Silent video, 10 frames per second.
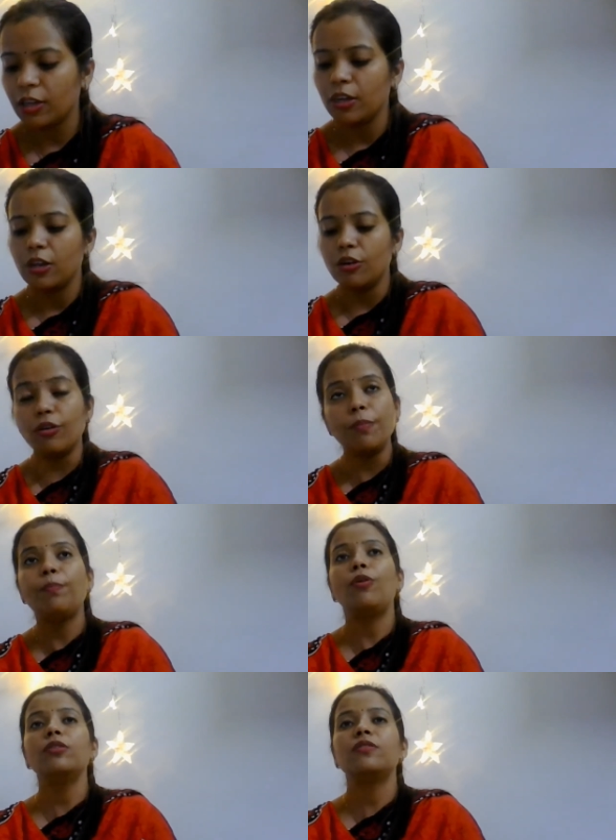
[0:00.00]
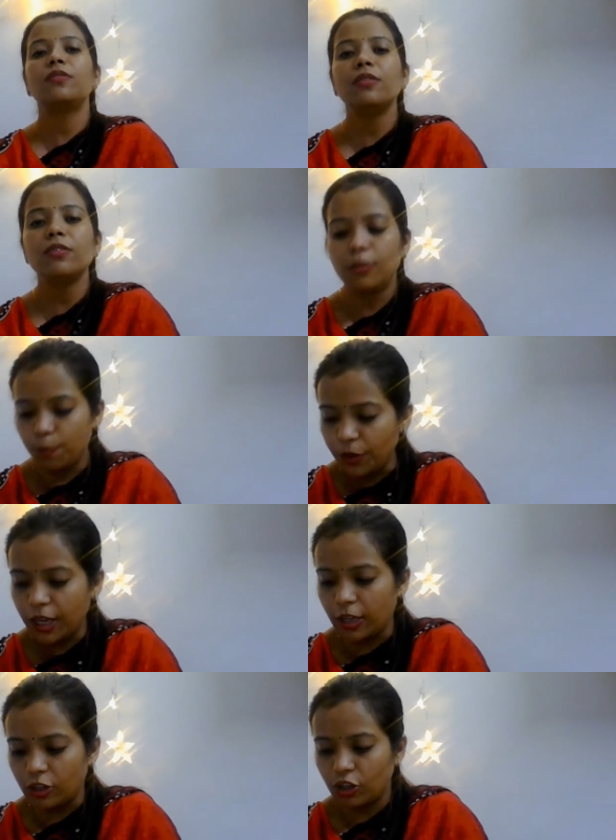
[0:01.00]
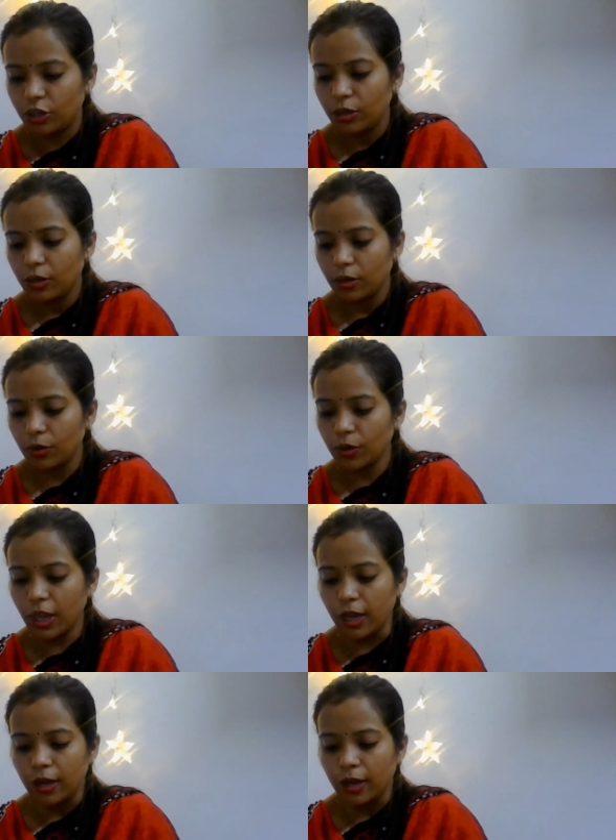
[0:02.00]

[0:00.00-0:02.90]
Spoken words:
reports the speech. Okay.